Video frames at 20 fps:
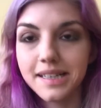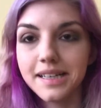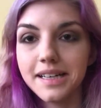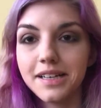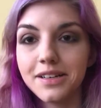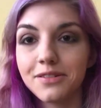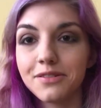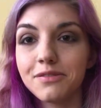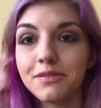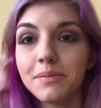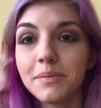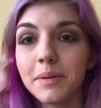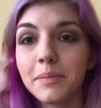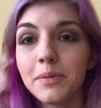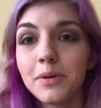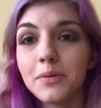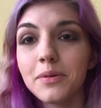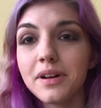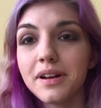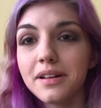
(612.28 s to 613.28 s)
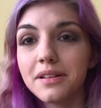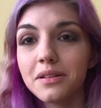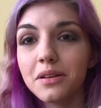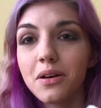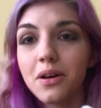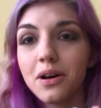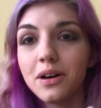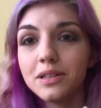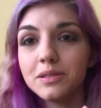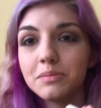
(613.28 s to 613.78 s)
I don't remember what it's
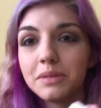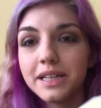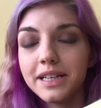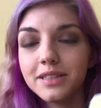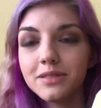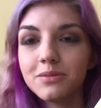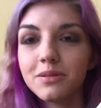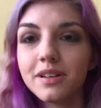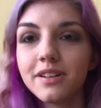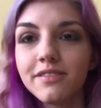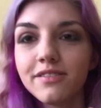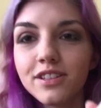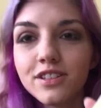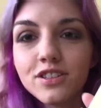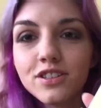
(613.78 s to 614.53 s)
called, but it's one of the